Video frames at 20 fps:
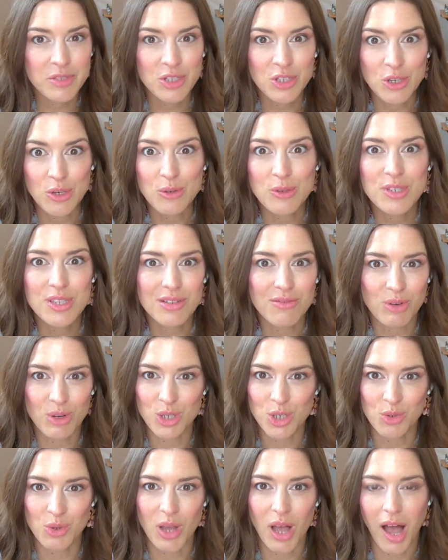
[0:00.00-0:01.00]
use the
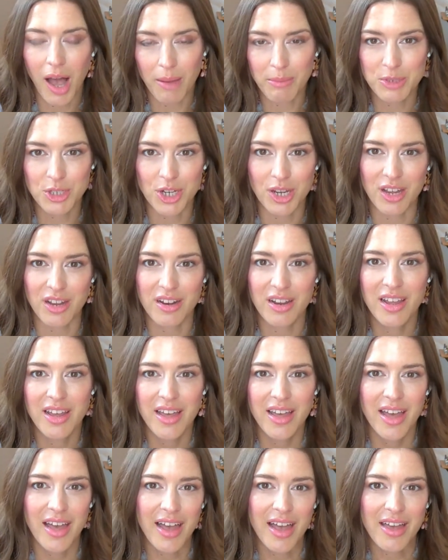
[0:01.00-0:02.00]
virtual option
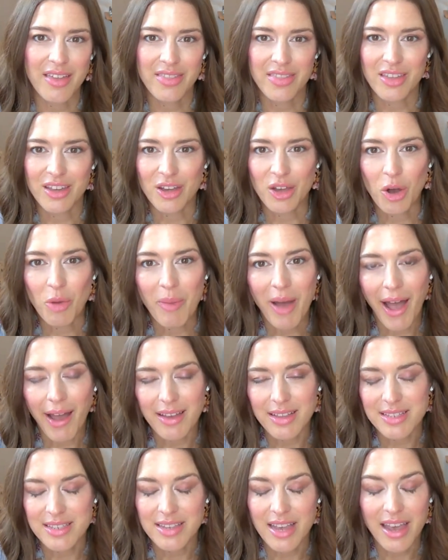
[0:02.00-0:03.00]
and then go back
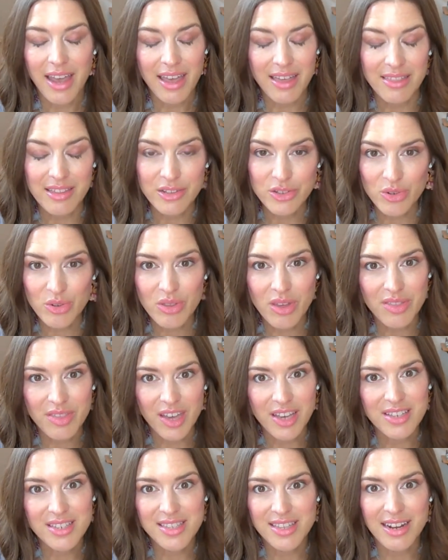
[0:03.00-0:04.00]
and say, hey, these are the
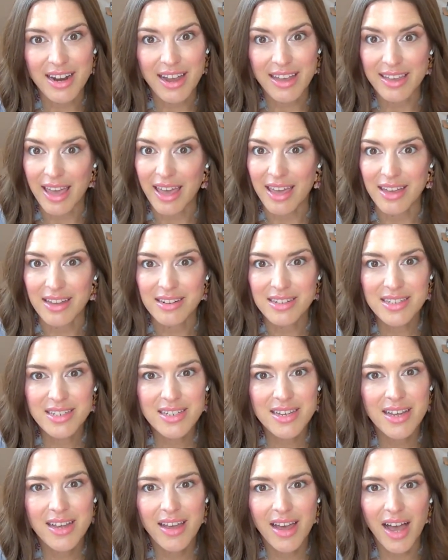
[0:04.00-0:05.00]
things that I gained.
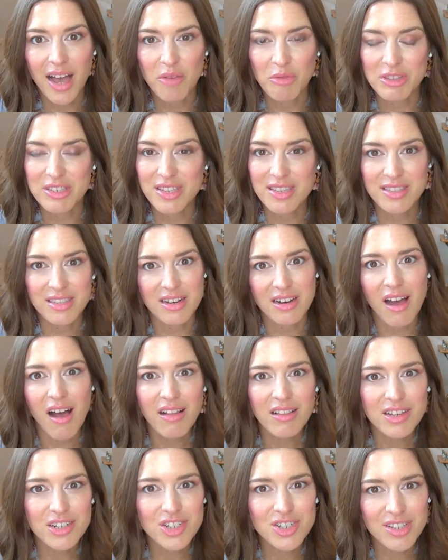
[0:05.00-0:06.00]
This is the
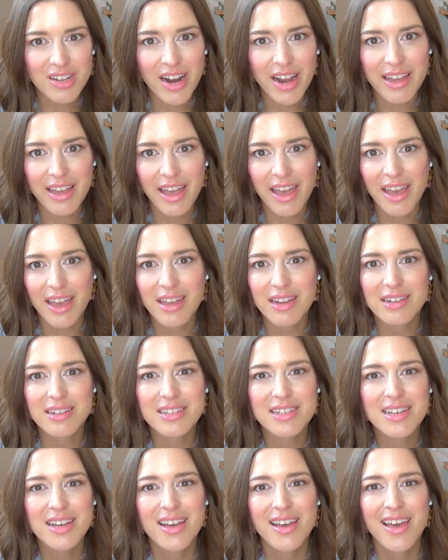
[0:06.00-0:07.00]
knowledge that I
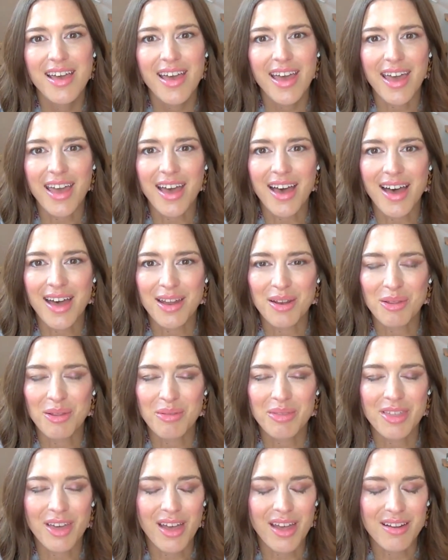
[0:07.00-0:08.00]
gained,
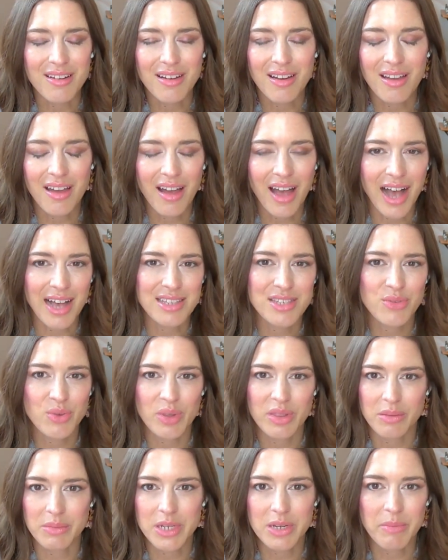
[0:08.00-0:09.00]
and then ask for
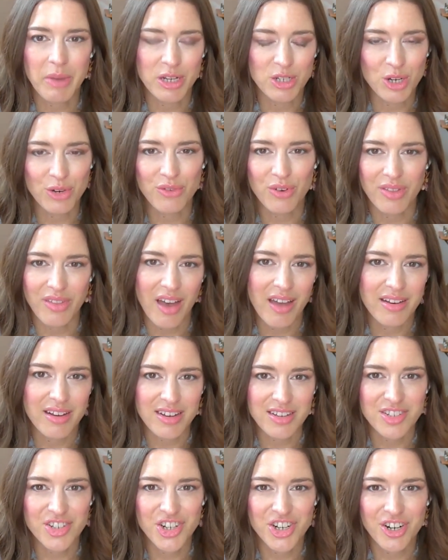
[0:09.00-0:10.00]
them to budget for that
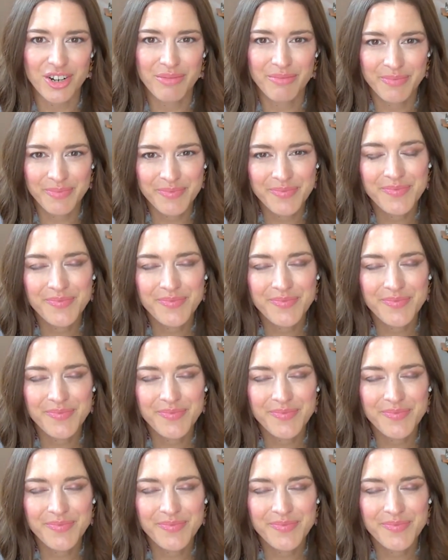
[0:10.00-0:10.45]
next year.